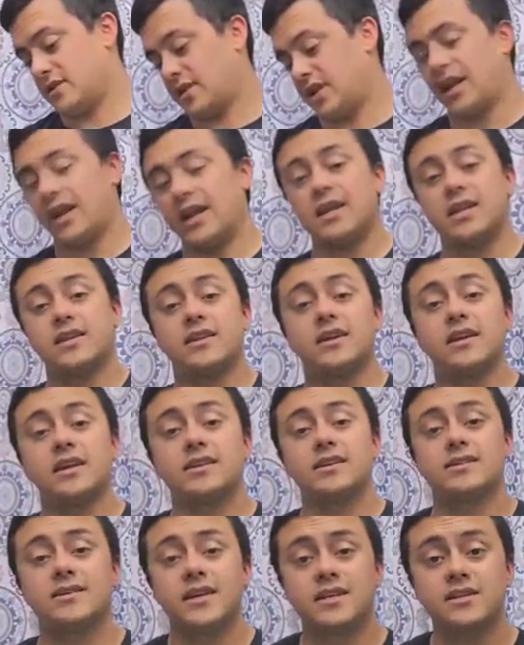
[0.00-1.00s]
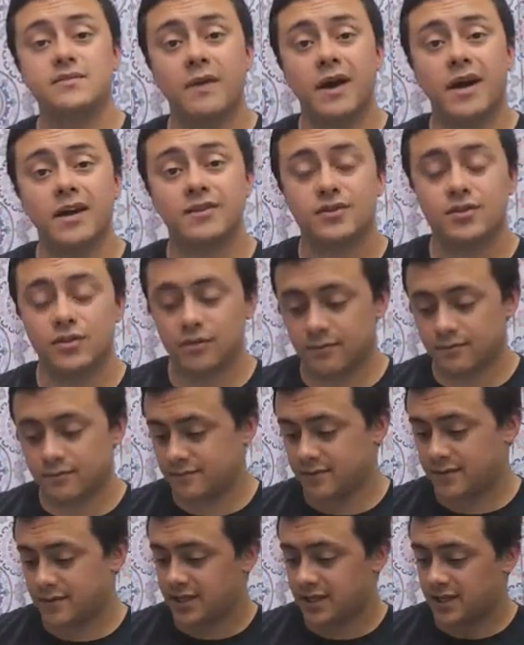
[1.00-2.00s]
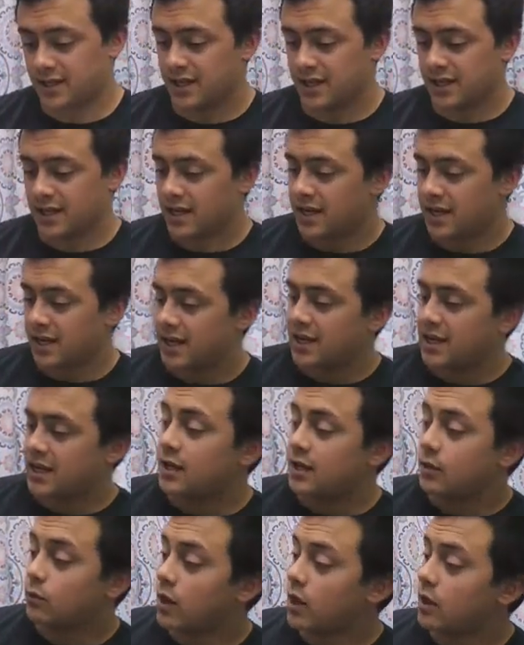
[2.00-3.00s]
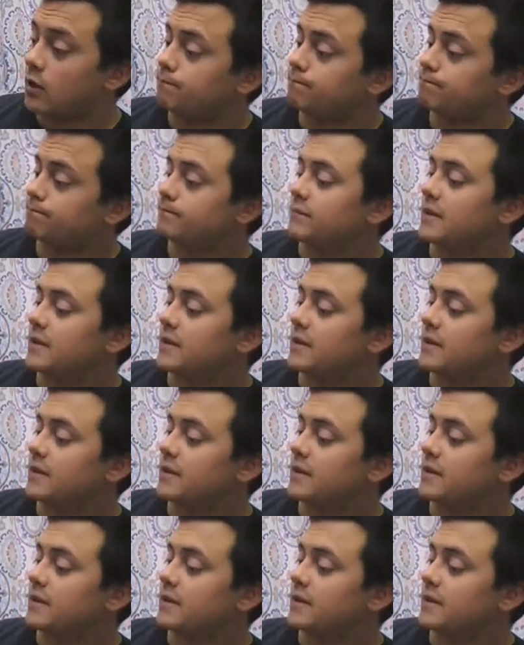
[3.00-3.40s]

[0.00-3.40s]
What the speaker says: and anything he set his mind to. Well,